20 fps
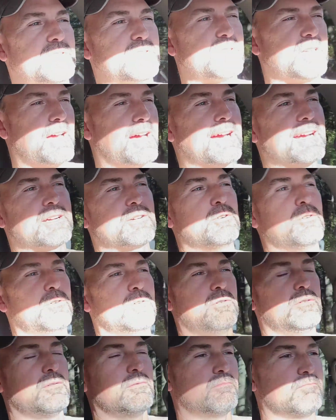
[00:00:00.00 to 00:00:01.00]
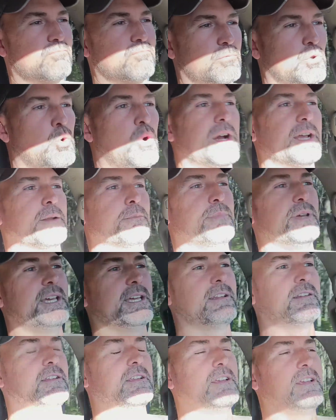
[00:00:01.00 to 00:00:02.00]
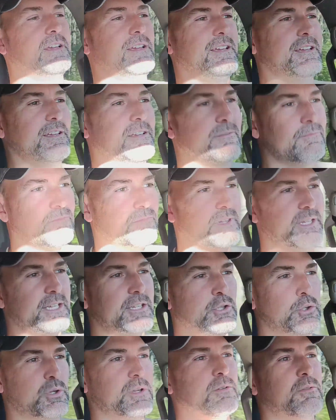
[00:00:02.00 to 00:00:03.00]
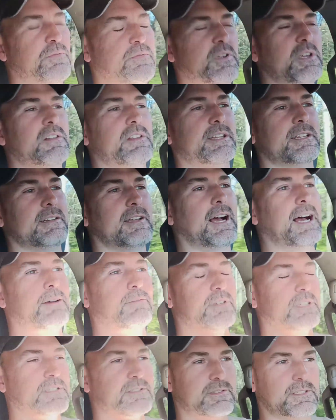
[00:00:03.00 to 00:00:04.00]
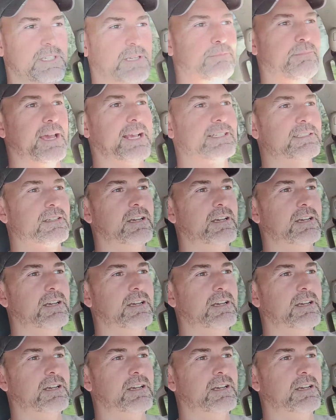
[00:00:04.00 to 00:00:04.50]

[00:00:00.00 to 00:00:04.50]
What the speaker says: cycle quite a bit, then you can feel it. Obviously, it makes